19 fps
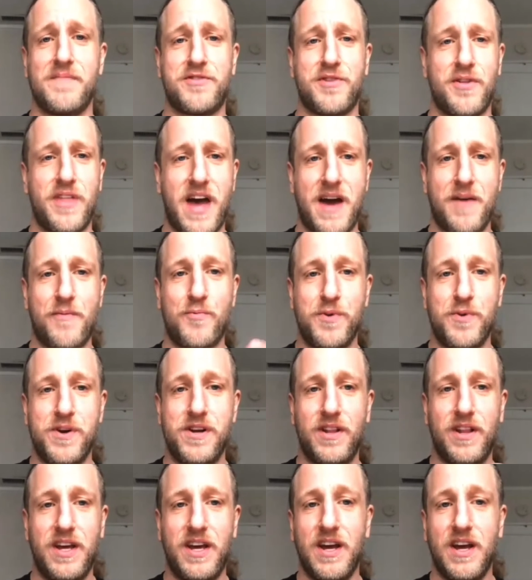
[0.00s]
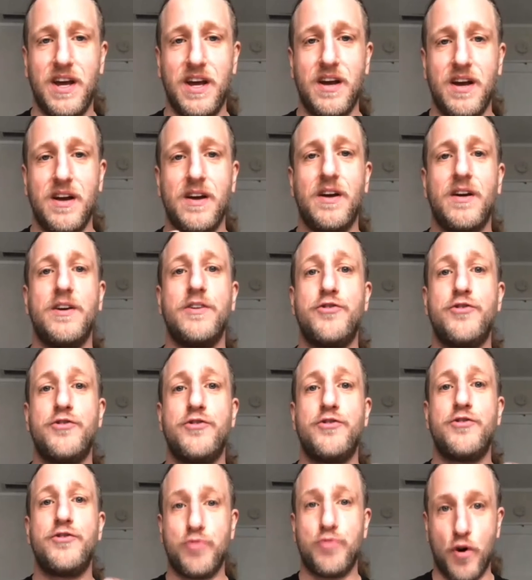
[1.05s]
So that really
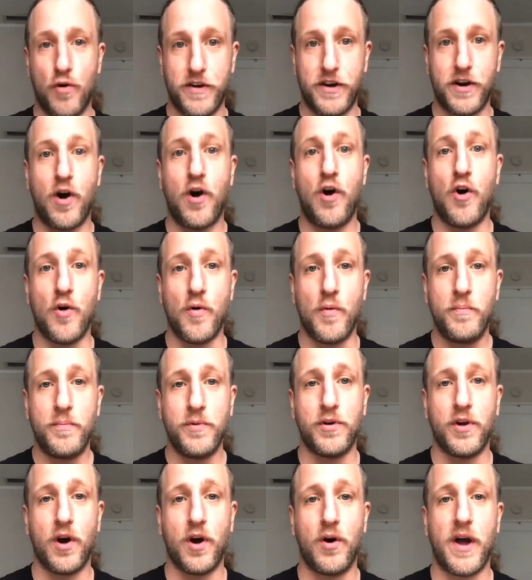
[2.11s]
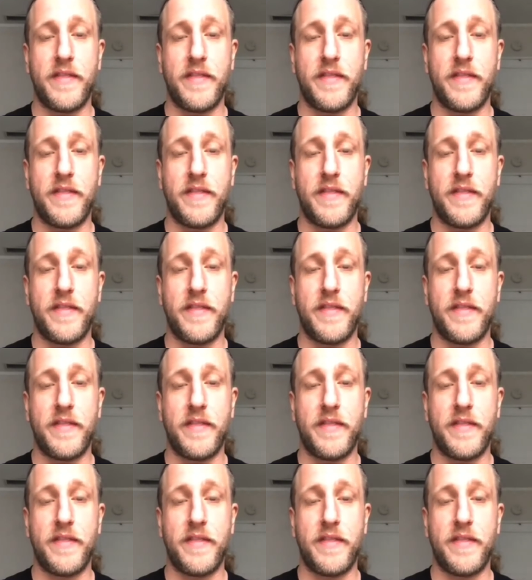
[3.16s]
drove it home, you know.